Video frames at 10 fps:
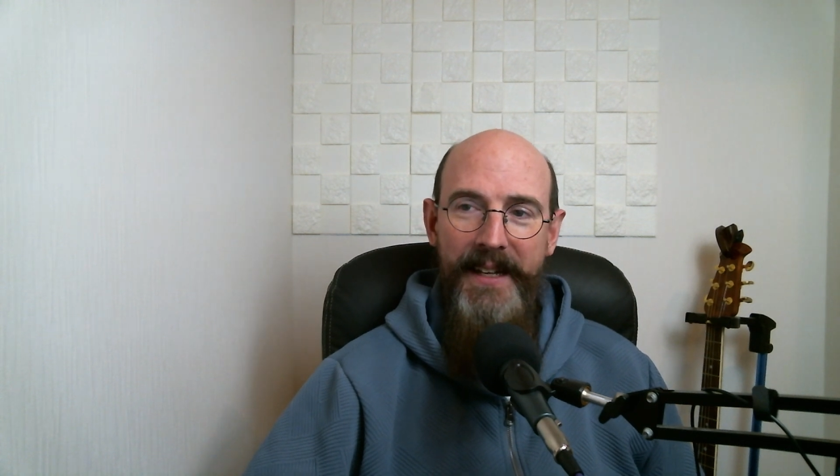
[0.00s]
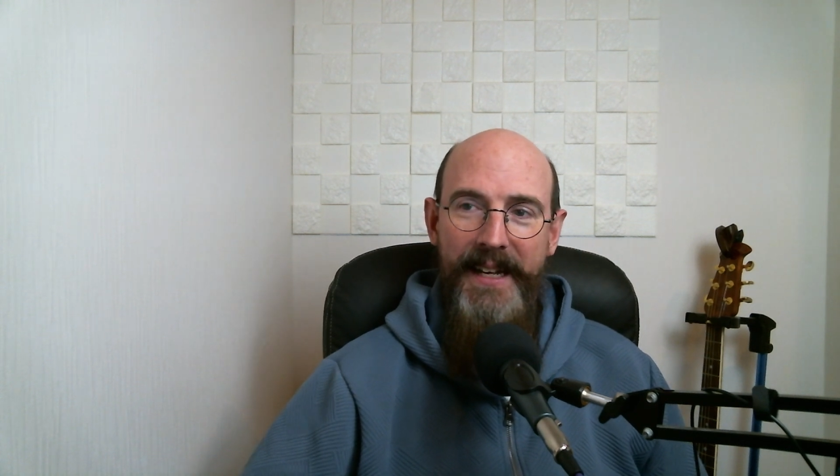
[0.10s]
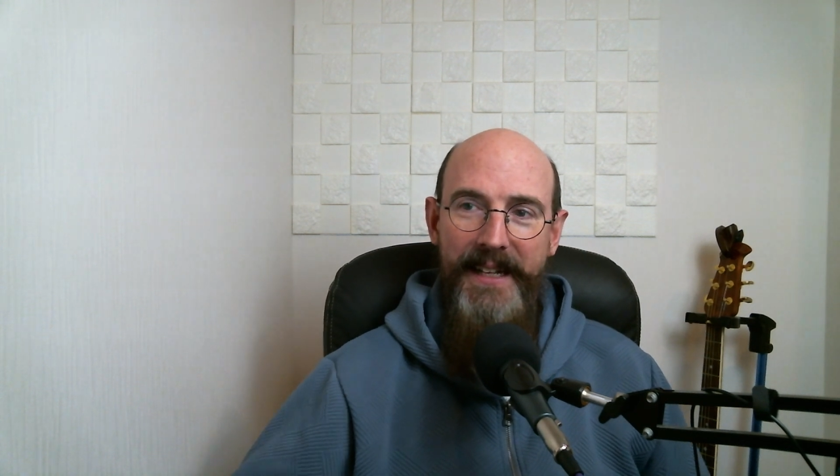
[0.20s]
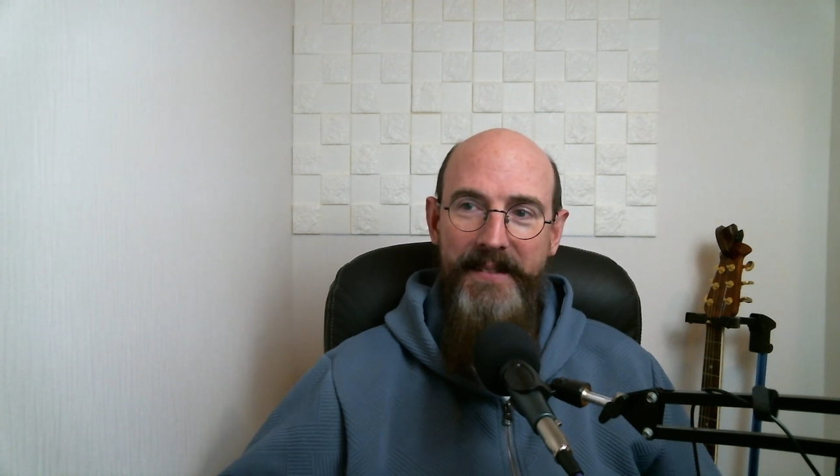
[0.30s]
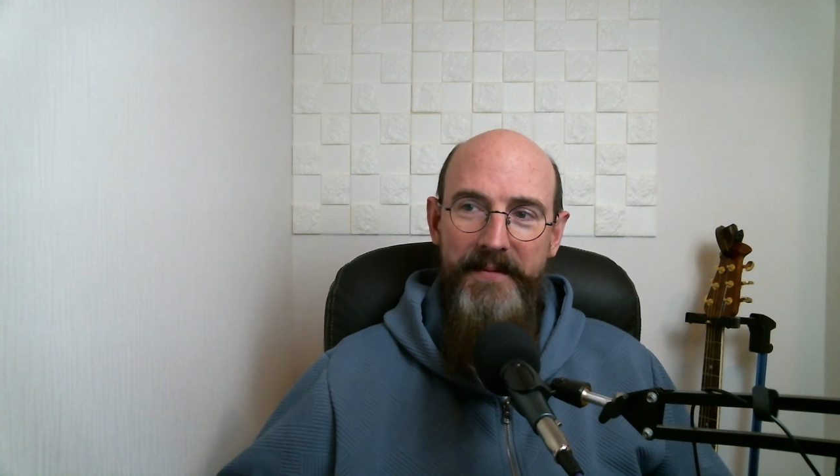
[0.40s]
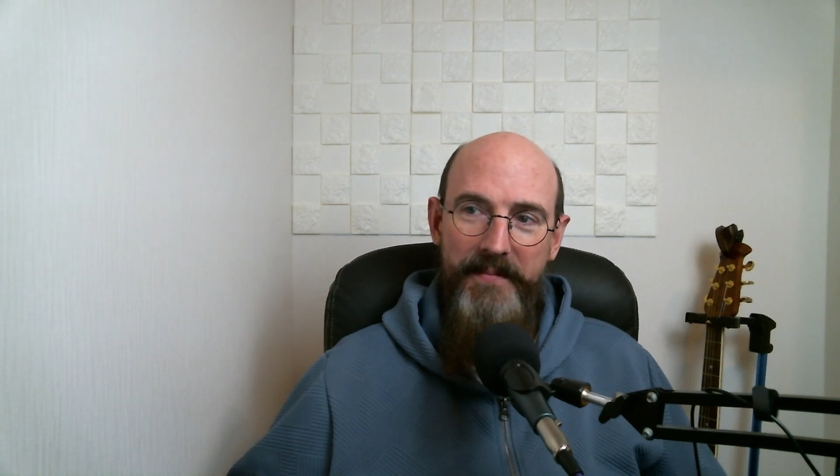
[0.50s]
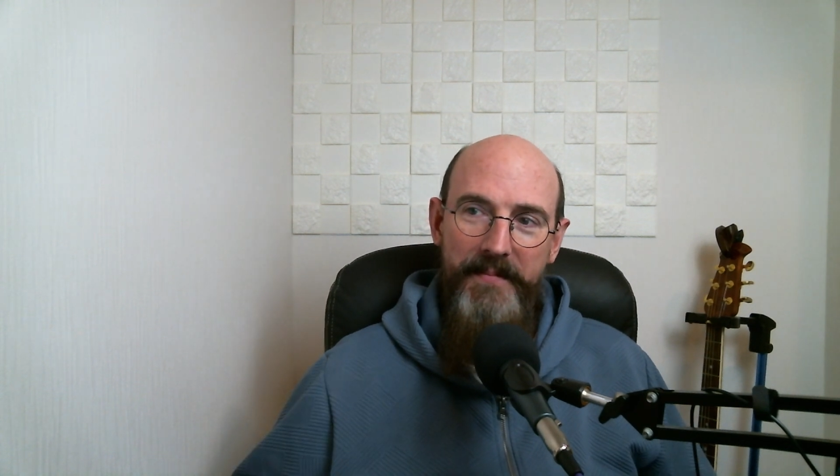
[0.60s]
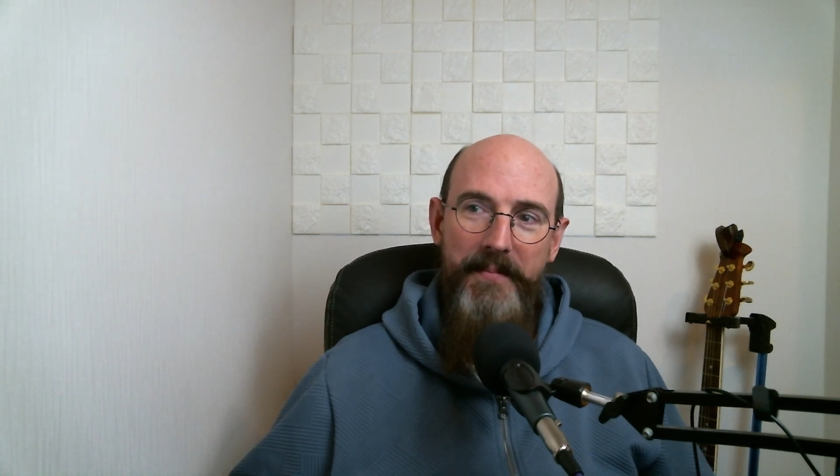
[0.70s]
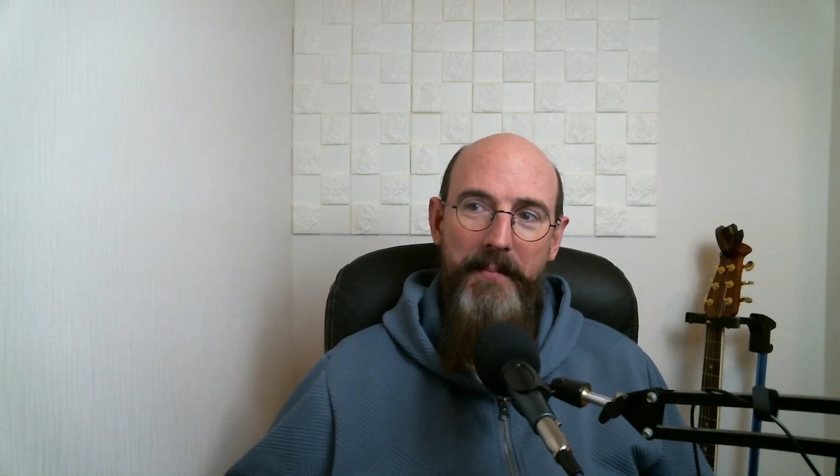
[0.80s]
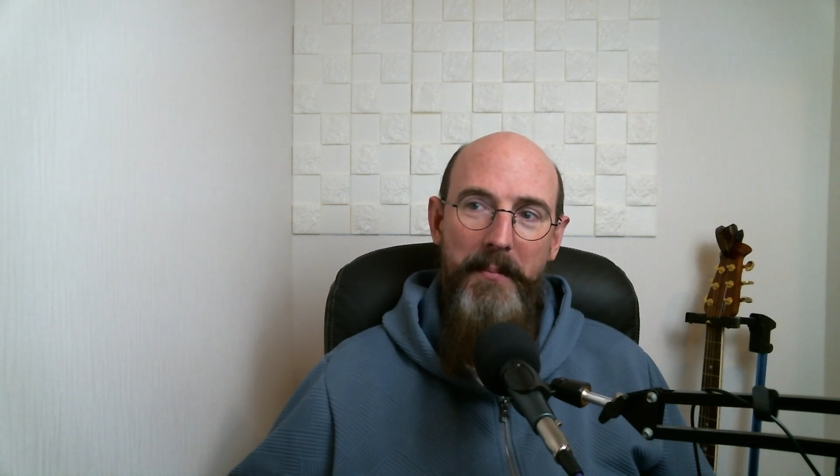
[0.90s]
And
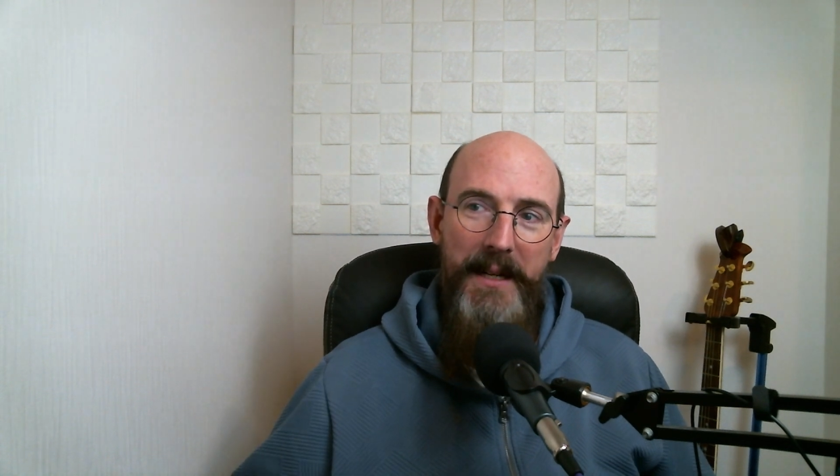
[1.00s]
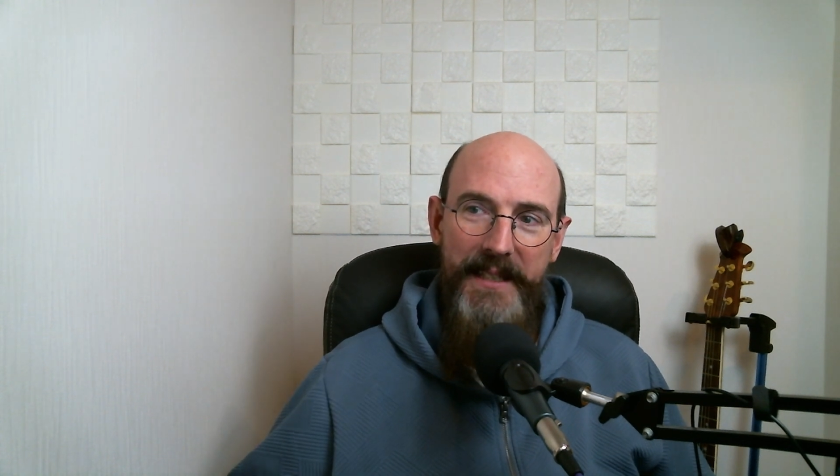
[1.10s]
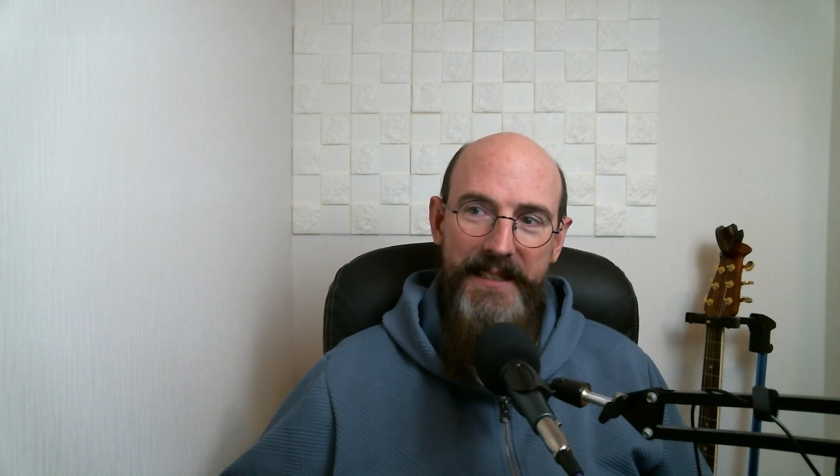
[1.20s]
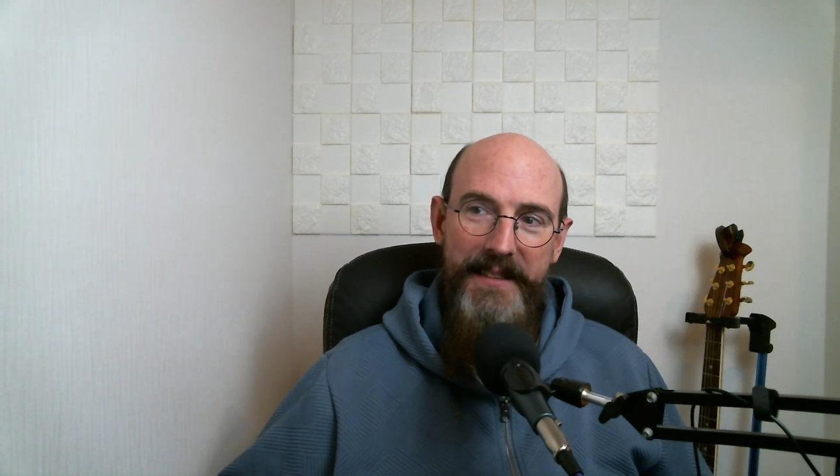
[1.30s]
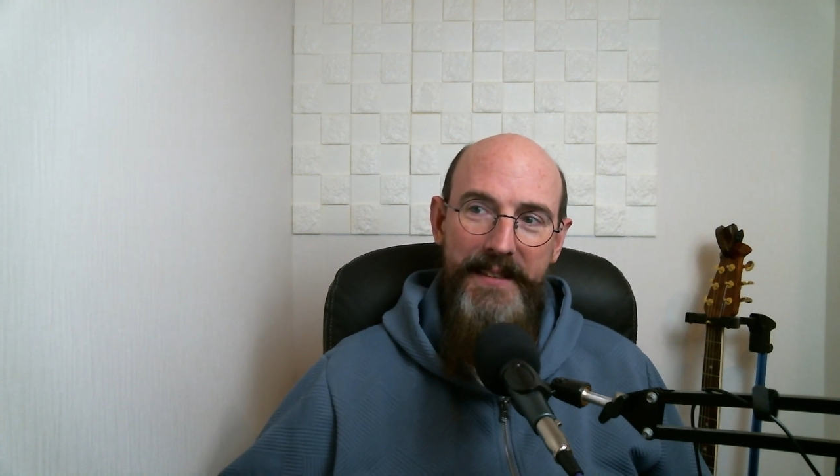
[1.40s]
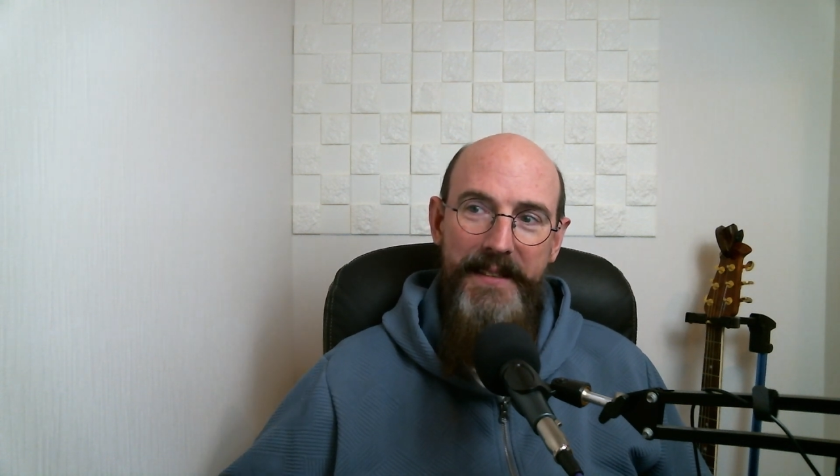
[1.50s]
my